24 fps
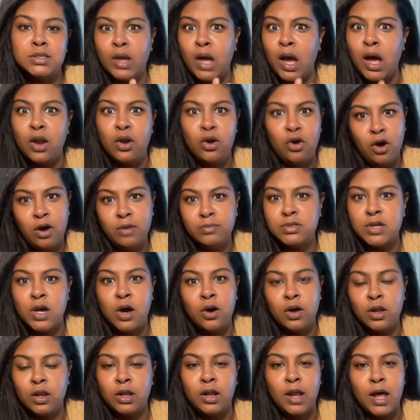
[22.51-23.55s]
Now, I know I'm
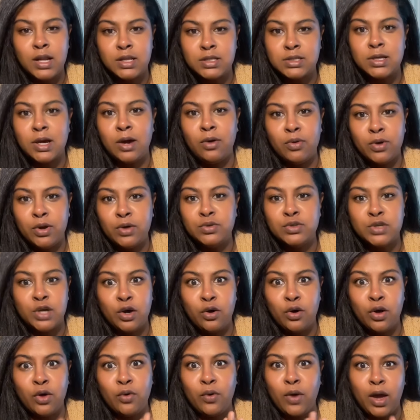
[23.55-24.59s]
talking a lot of sourdough
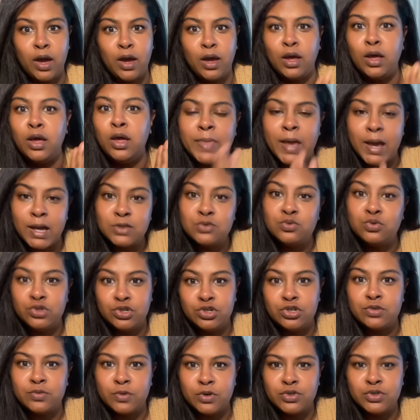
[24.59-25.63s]
talk, okay? That's what
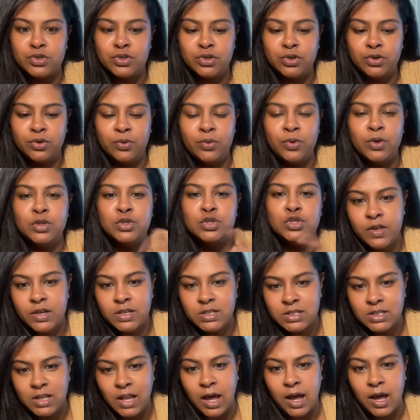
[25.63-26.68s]
you're supposed to do.
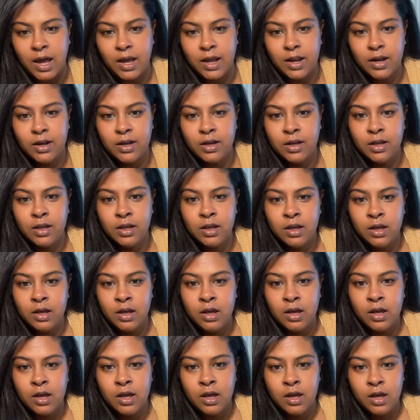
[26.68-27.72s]
This line
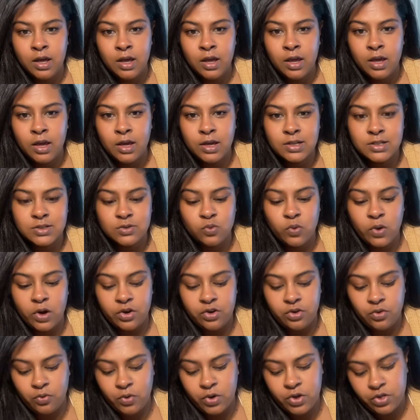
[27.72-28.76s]
is where
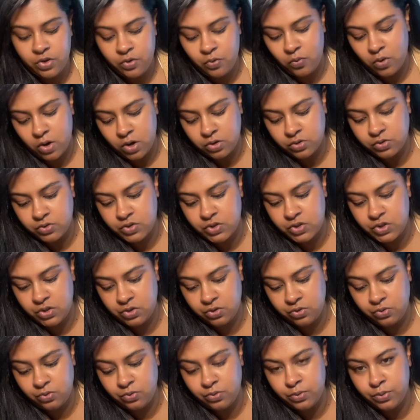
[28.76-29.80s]
Doretha rose
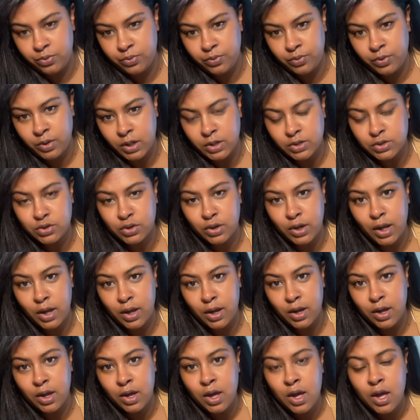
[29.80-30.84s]
to
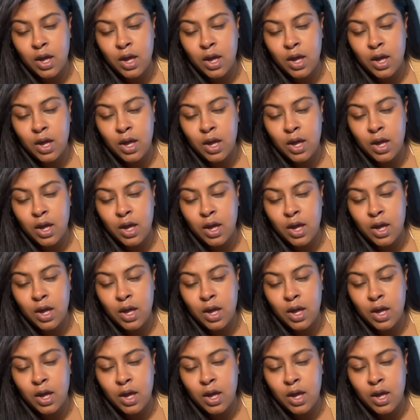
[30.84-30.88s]
yesterday.